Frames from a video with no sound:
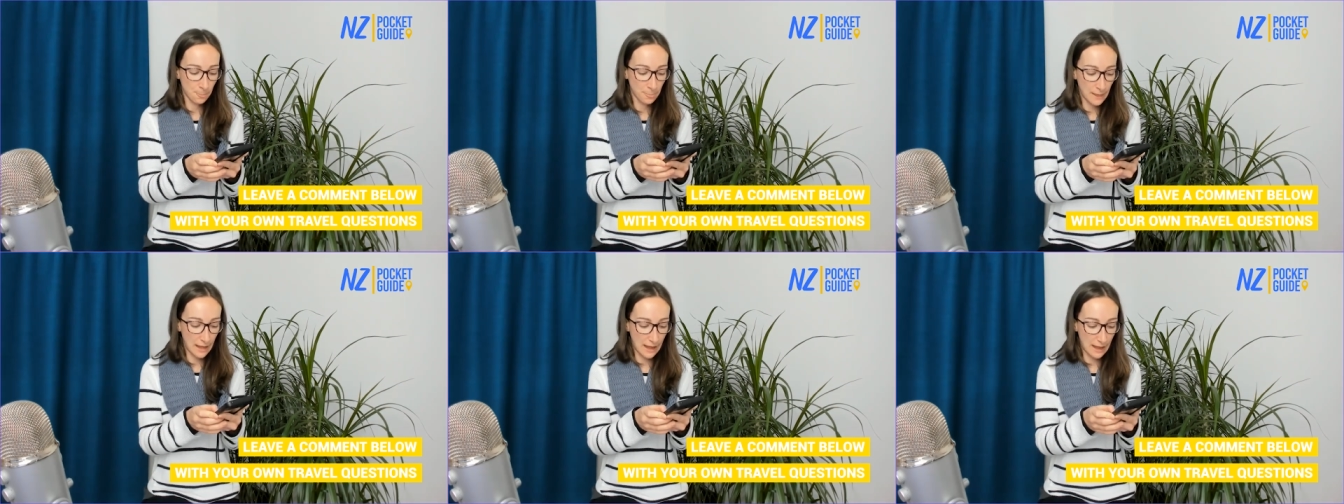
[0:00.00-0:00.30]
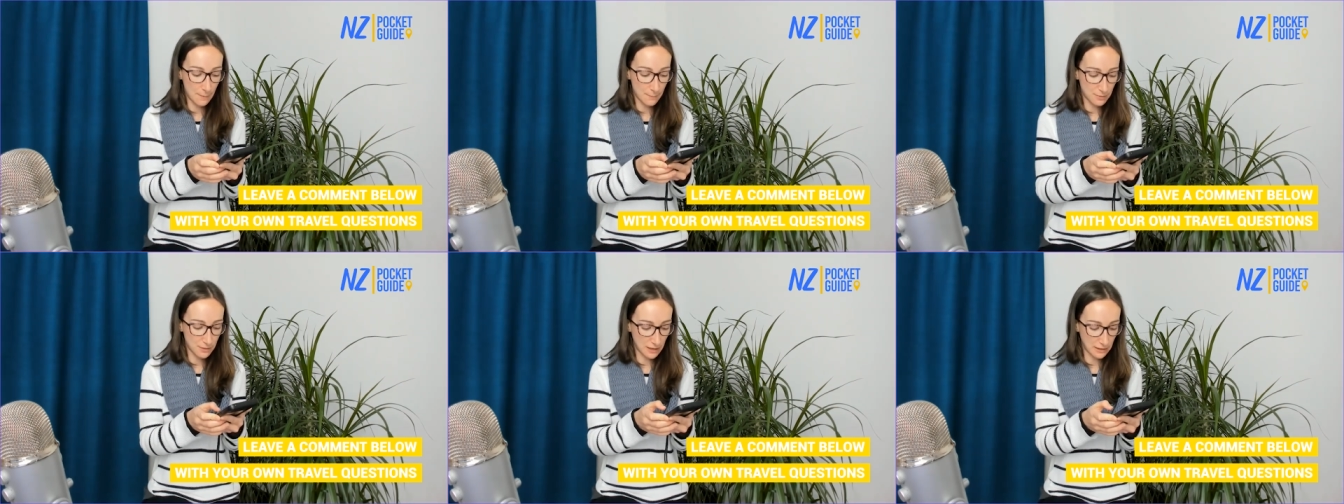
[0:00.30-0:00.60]

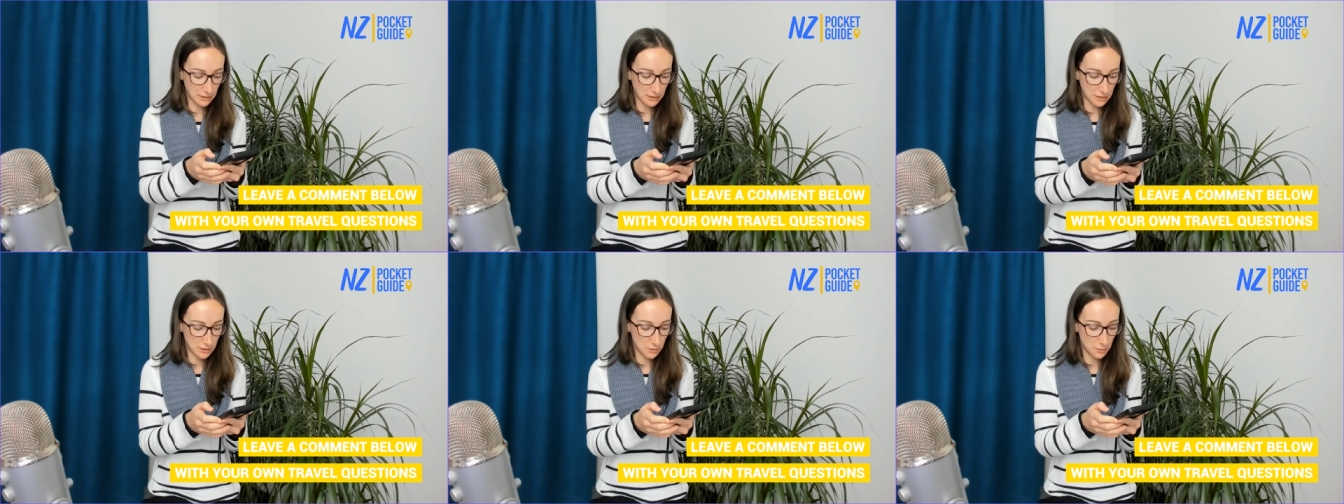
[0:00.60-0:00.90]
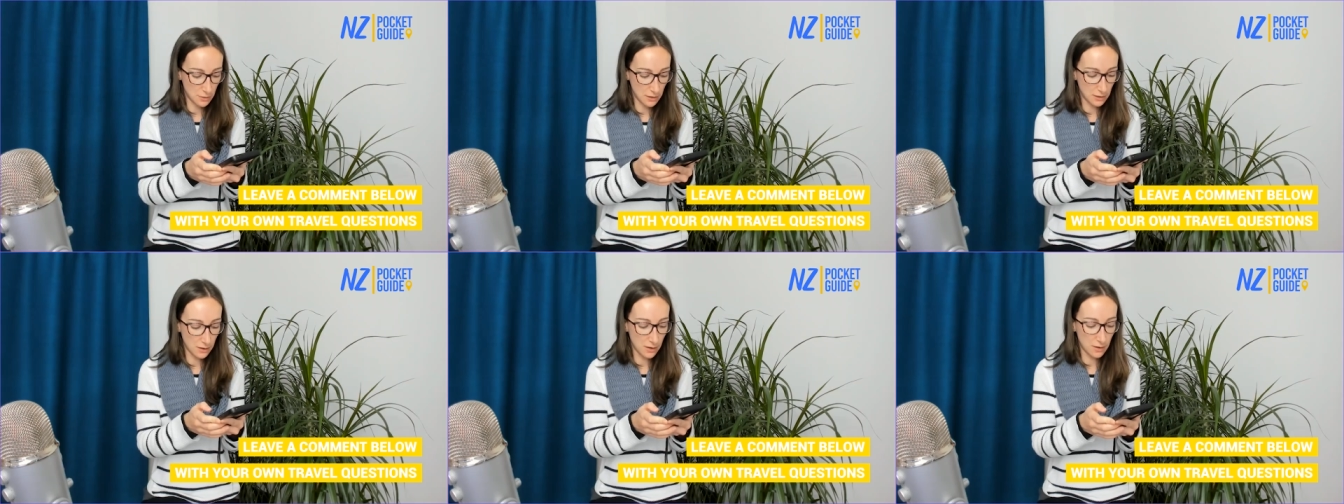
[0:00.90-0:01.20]
Thank
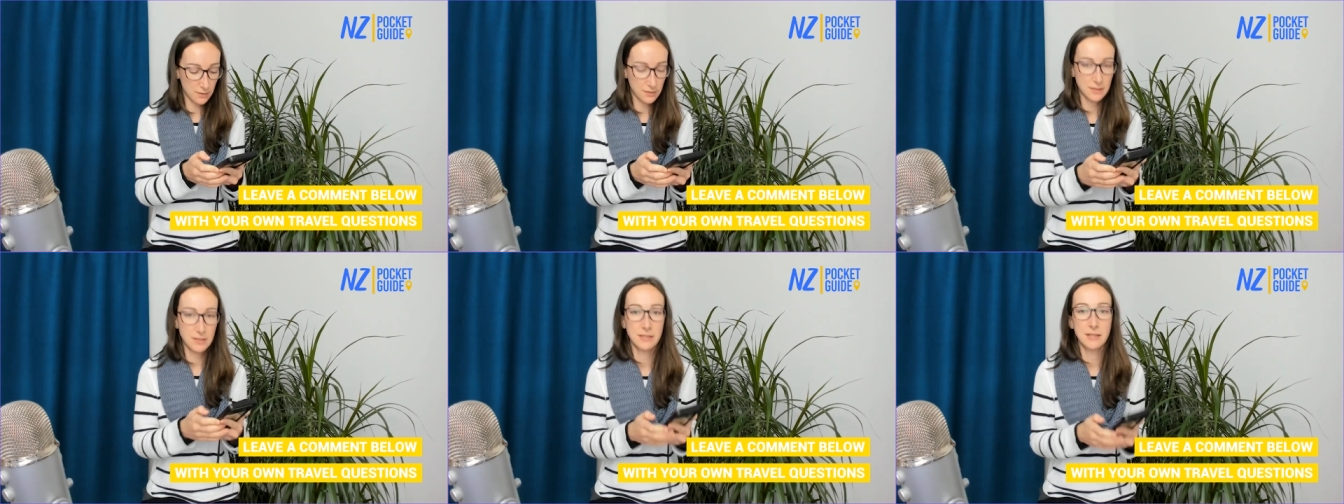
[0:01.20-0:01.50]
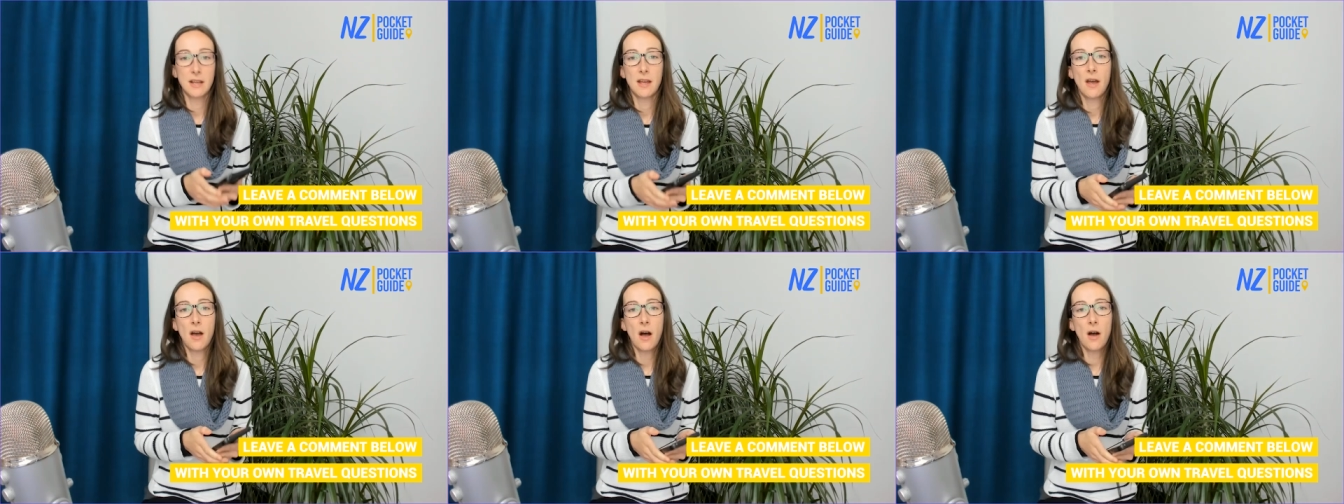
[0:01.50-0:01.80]
you a
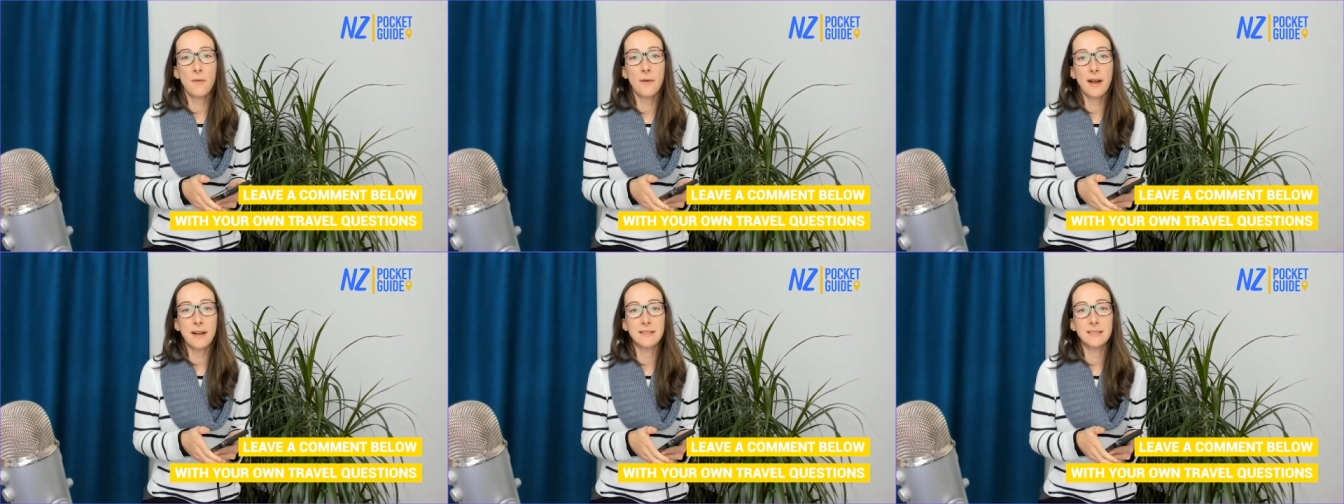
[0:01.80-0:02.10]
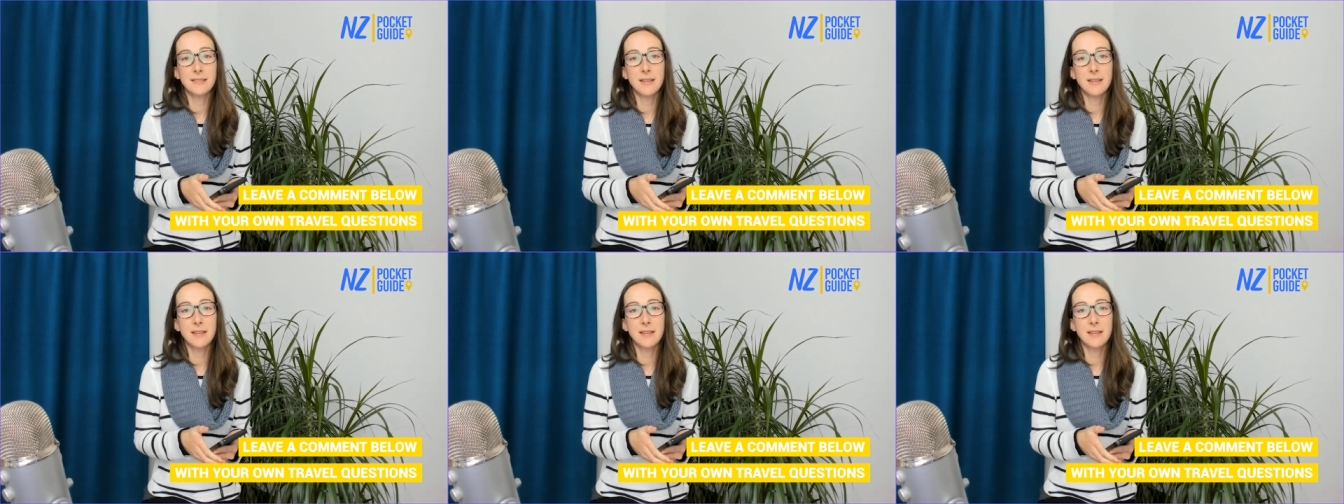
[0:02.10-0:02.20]
lot. Alright,